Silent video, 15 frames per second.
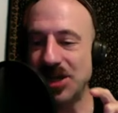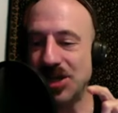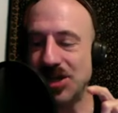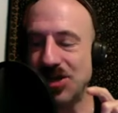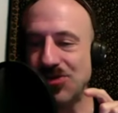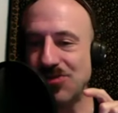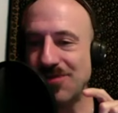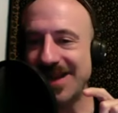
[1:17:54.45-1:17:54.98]

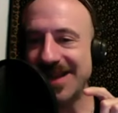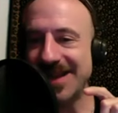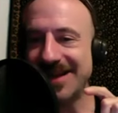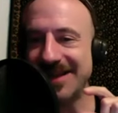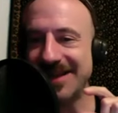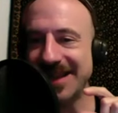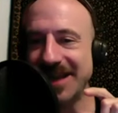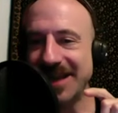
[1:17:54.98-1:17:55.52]
human,
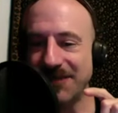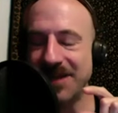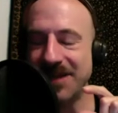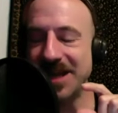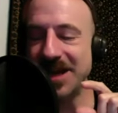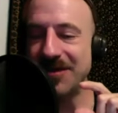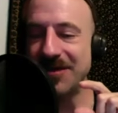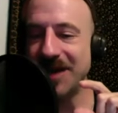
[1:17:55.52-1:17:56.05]
like,
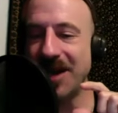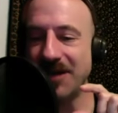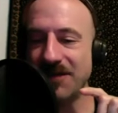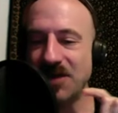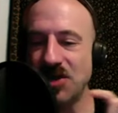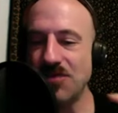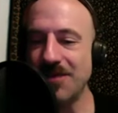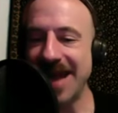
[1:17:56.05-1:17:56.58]
video of
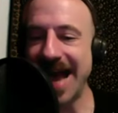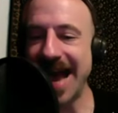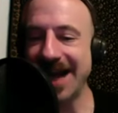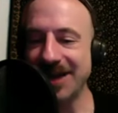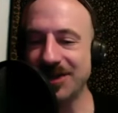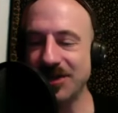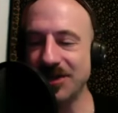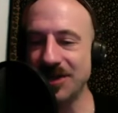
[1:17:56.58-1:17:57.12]
human
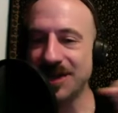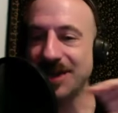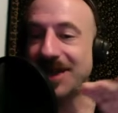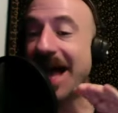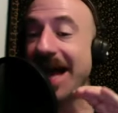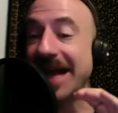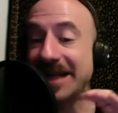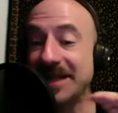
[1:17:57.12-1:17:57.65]
actors
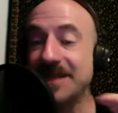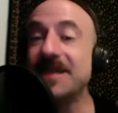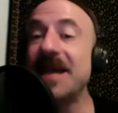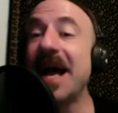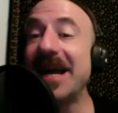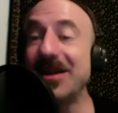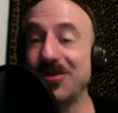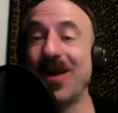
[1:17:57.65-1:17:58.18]
lying
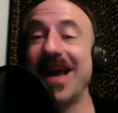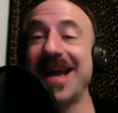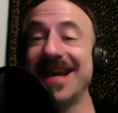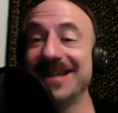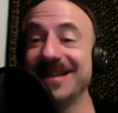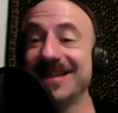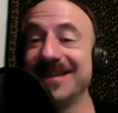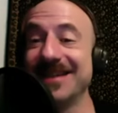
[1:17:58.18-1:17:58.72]

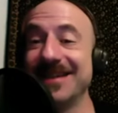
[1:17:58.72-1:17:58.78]
sideways